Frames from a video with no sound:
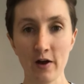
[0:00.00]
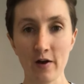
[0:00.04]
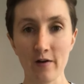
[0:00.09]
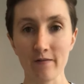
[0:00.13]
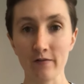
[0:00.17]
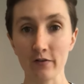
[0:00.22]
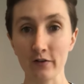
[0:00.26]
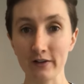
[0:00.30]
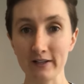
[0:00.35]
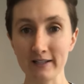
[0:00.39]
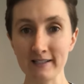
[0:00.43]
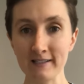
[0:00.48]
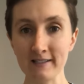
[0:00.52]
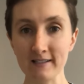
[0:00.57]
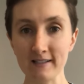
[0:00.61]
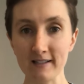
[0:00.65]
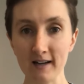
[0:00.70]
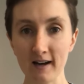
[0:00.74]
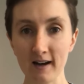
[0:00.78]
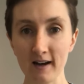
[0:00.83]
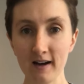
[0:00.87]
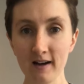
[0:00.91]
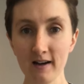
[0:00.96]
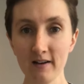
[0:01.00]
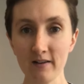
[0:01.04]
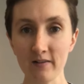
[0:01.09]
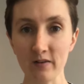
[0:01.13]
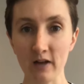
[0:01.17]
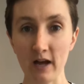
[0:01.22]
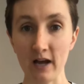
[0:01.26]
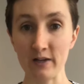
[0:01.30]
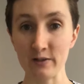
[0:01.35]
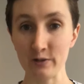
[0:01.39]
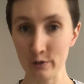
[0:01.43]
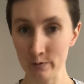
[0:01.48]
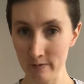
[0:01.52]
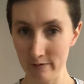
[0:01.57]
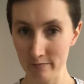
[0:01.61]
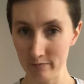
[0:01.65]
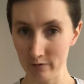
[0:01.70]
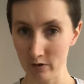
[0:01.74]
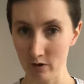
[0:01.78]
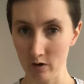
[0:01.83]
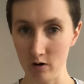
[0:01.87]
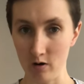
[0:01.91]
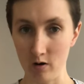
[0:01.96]
For India, as you may
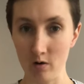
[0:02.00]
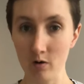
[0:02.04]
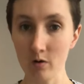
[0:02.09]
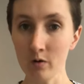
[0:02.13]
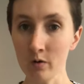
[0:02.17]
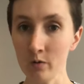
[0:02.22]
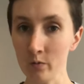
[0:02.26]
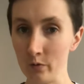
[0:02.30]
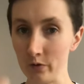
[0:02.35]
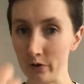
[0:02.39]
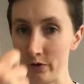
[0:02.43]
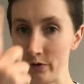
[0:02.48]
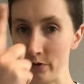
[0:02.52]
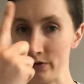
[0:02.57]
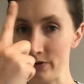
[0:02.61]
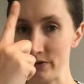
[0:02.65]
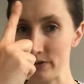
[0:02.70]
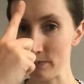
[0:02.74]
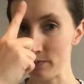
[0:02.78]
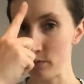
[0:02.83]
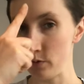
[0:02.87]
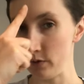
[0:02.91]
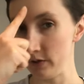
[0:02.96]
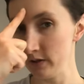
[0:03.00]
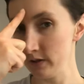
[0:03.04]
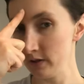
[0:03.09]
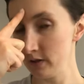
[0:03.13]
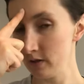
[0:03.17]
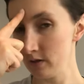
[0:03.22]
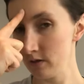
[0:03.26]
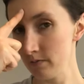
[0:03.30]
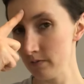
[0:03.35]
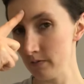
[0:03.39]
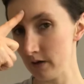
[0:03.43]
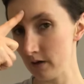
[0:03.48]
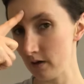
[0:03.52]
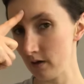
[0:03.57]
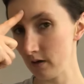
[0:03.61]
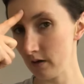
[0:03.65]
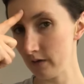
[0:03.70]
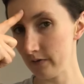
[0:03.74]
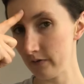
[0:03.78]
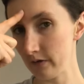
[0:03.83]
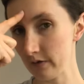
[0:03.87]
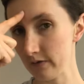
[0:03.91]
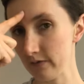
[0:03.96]
recall, we're going to point to the middle
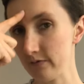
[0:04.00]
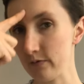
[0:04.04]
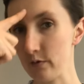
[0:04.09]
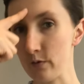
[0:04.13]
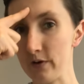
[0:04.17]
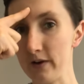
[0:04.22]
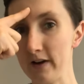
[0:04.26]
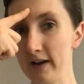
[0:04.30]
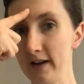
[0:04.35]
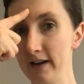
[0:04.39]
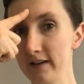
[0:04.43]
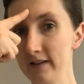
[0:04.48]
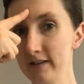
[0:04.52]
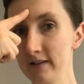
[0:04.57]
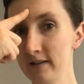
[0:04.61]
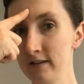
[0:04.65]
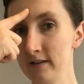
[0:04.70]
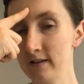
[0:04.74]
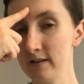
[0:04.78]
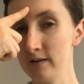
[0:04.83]
of our forehead,